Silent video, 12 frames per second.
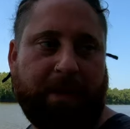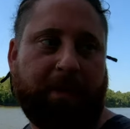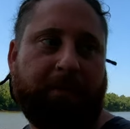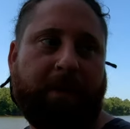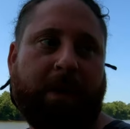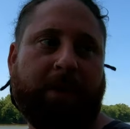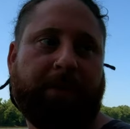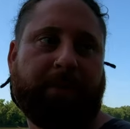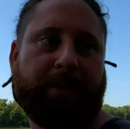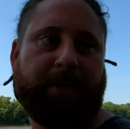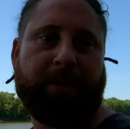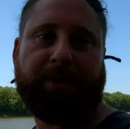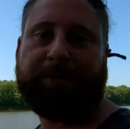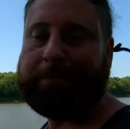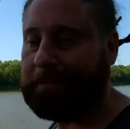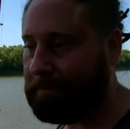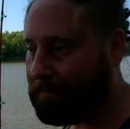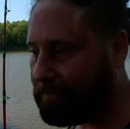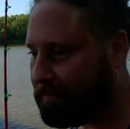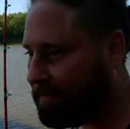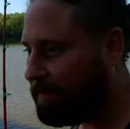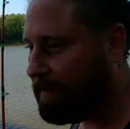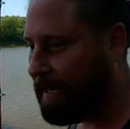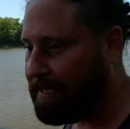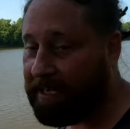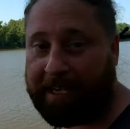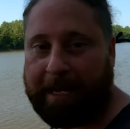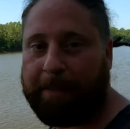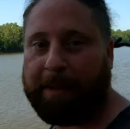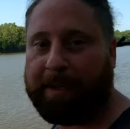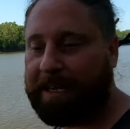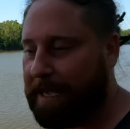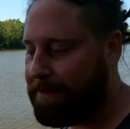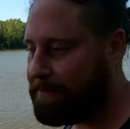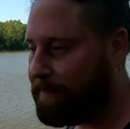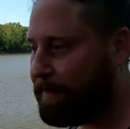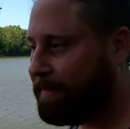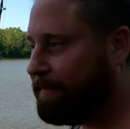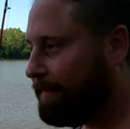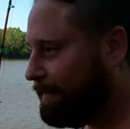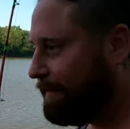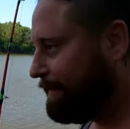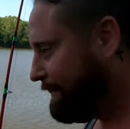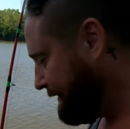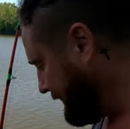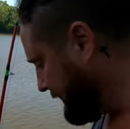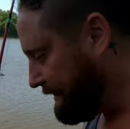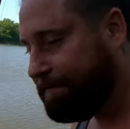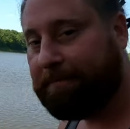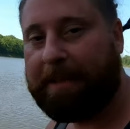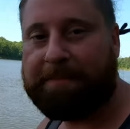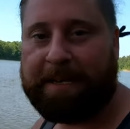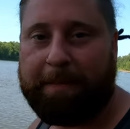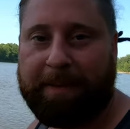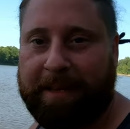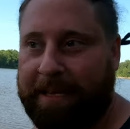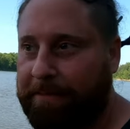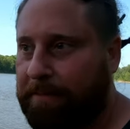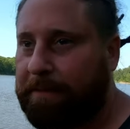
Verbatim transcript: You can fall through I did a couple of times, but yeah, I'm, I'm alive.